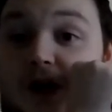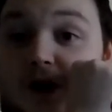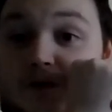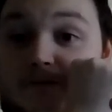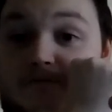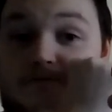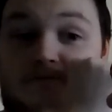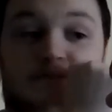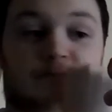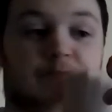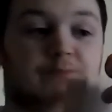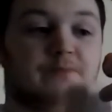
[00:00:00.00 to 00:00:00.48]

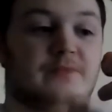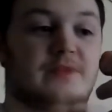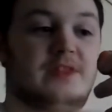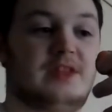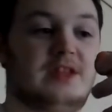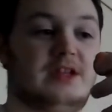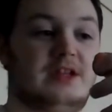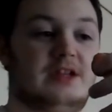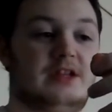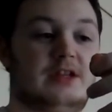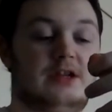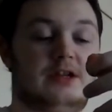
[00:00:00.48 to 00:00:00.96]
there.
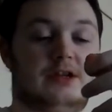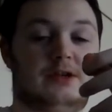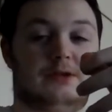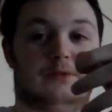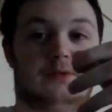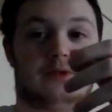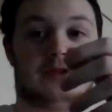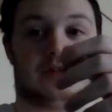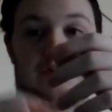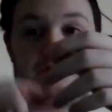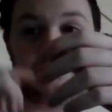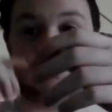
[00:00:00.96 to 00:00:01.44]

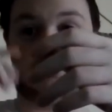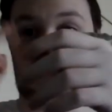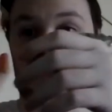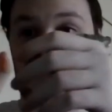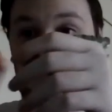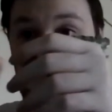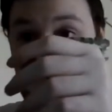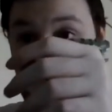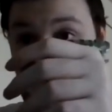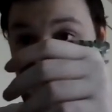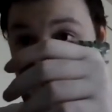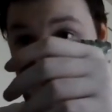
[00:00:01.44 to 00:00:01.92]
We got
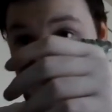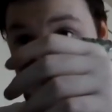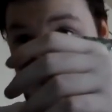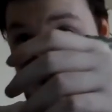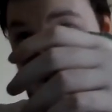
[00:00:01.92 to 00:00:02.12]
two